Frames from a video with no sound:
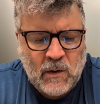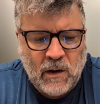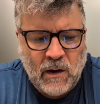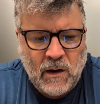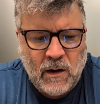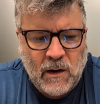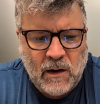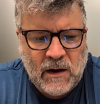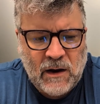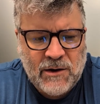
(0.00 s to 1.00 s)

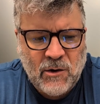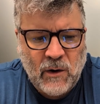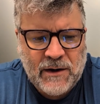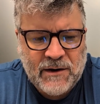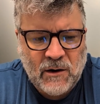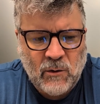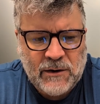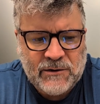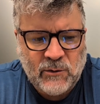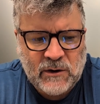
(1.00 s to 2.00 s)
I had no idea
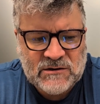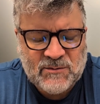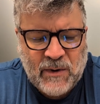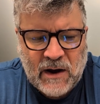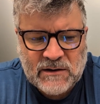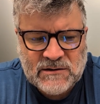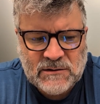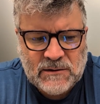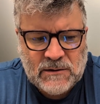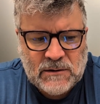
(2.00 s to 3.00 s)
what to expect,
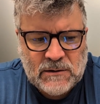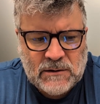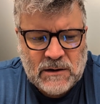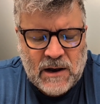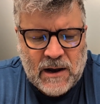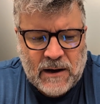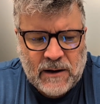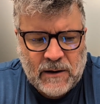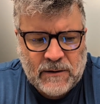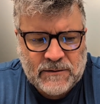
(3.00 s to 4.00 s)

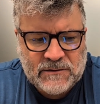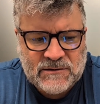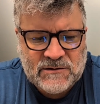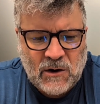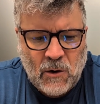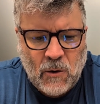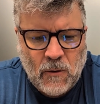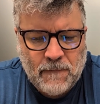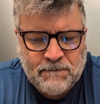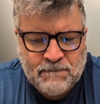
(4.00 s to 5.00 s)
and
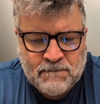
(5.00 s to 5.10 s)
so